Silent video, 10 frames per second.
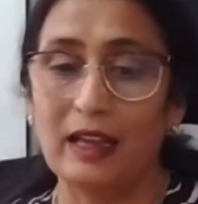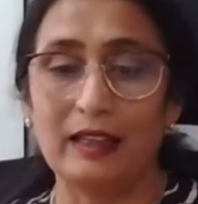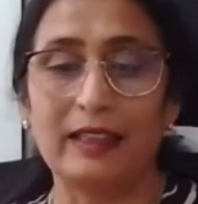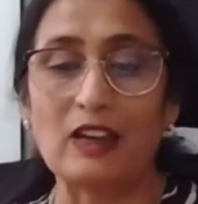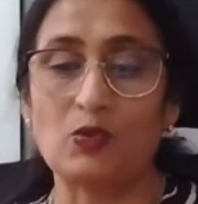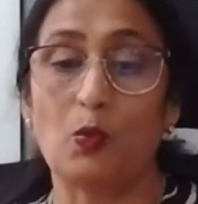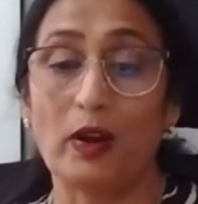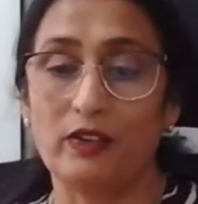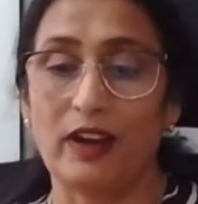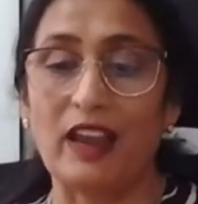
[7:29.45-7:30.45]
That's
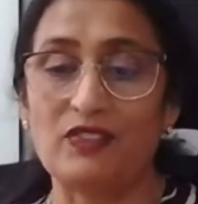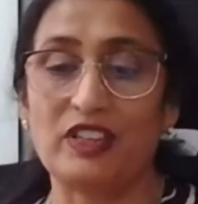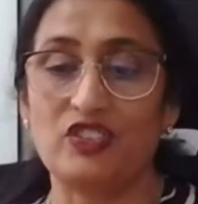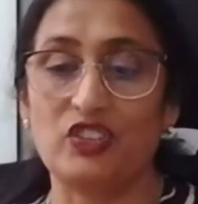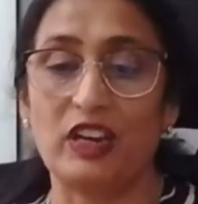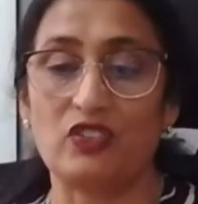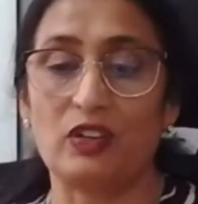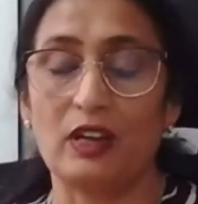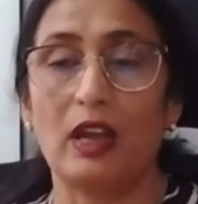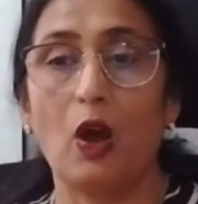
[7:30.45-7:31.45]
what drives the change.
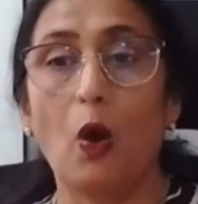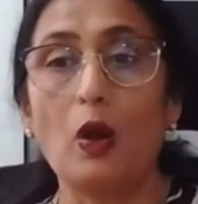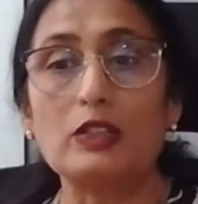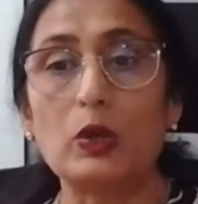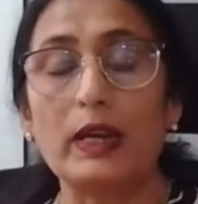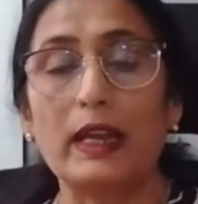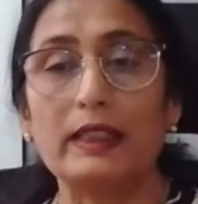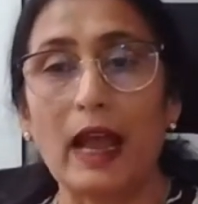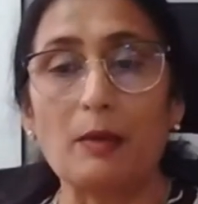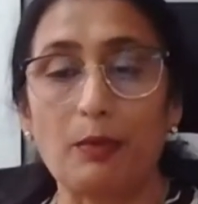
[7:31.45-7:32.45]
Also, in
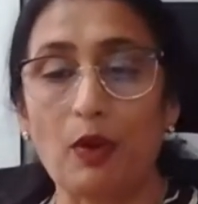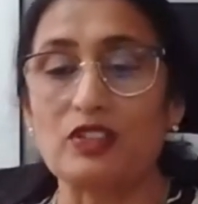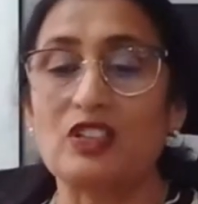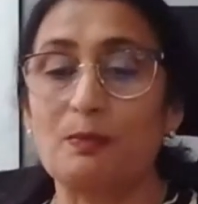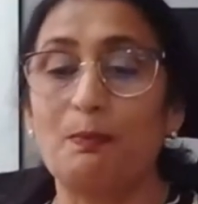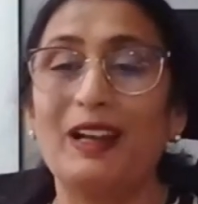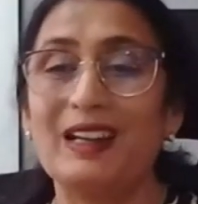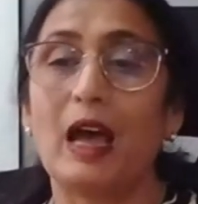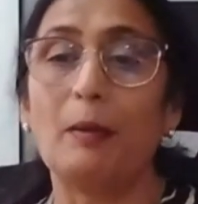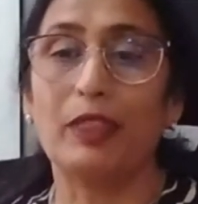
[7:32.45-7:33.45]
that process, build
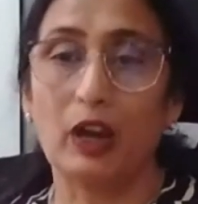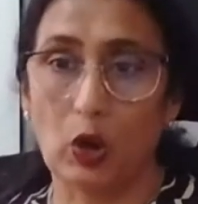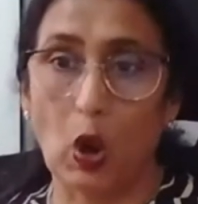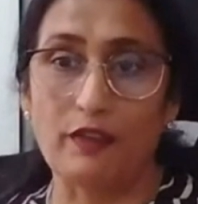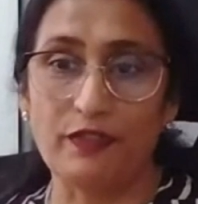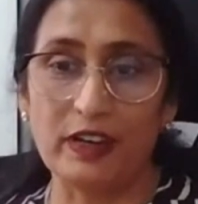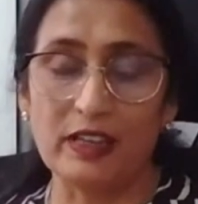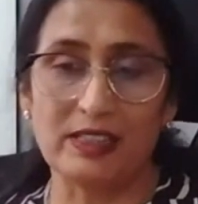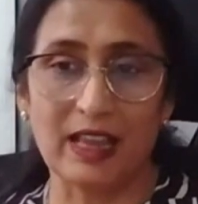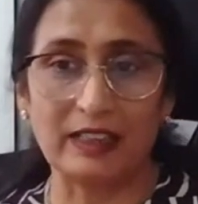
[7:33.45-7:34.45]
up the
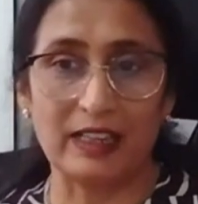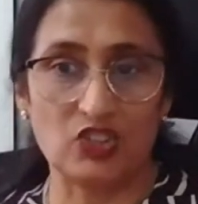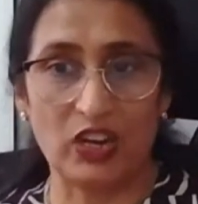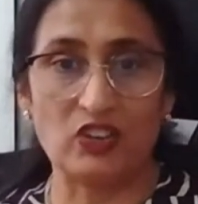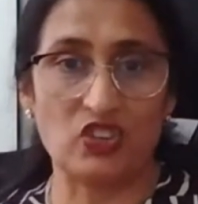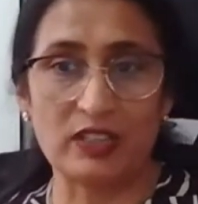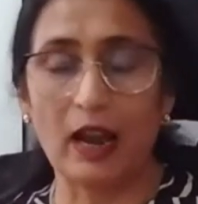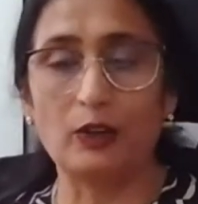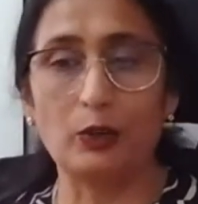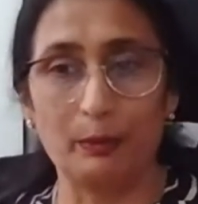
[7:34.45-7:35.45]
confidence that the changes
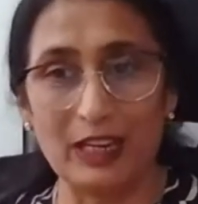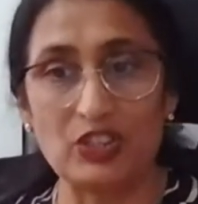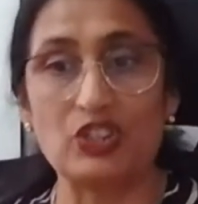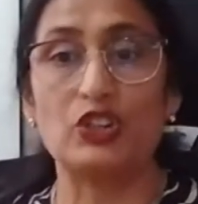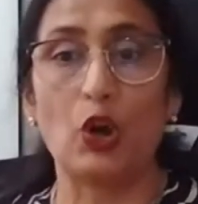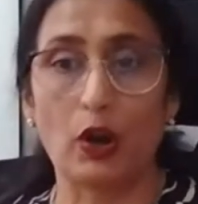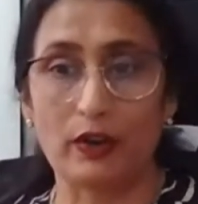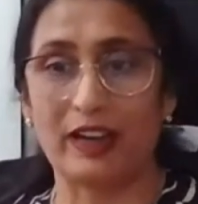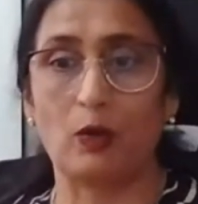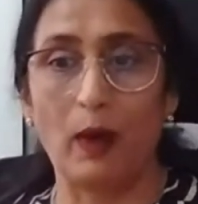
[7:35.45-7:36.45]
are to meet your
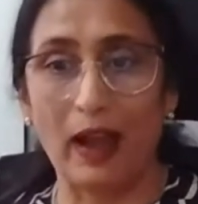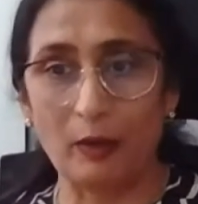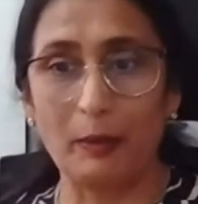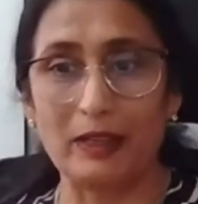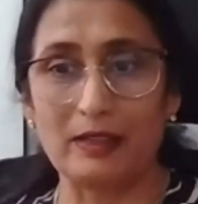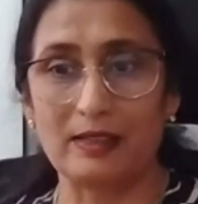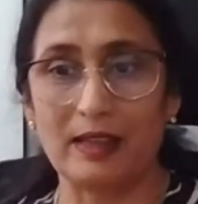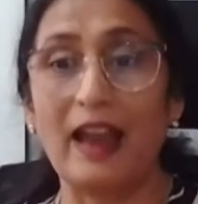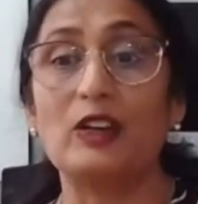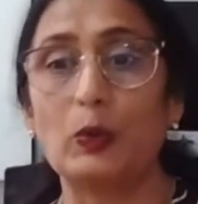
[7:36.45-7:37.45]

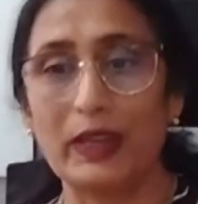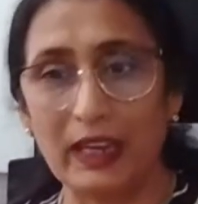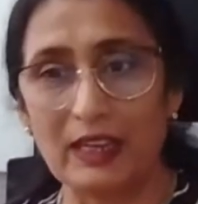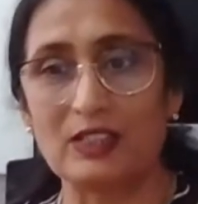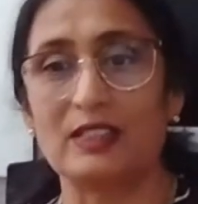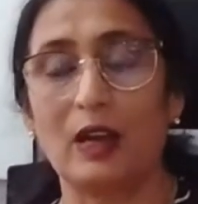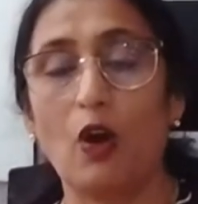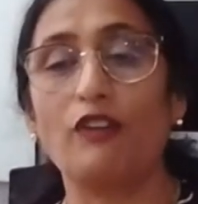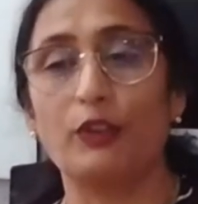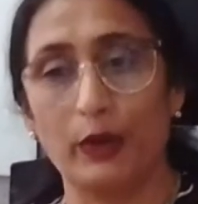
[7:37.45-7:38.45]
requirements and to ease
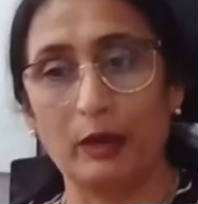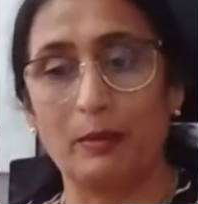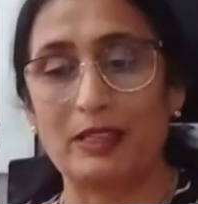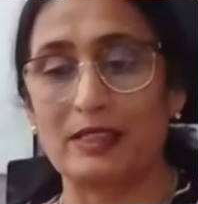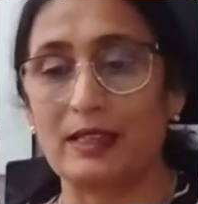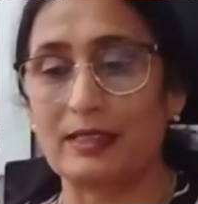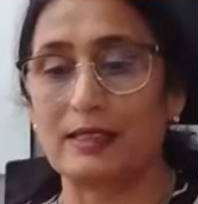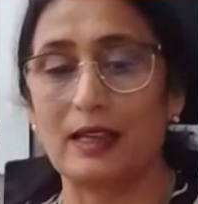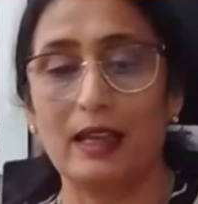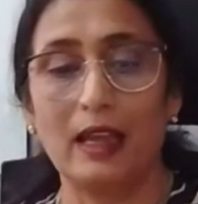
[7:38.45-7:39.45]
of doing
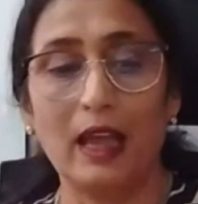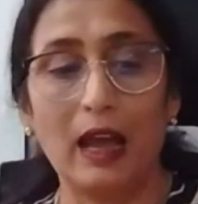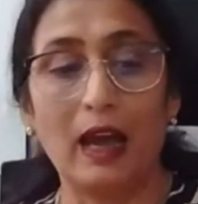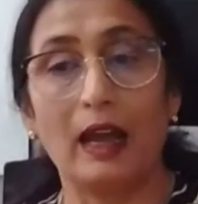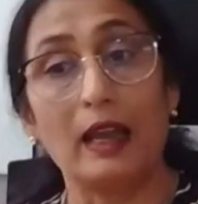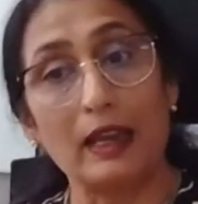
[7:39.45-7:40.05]
business. Uh,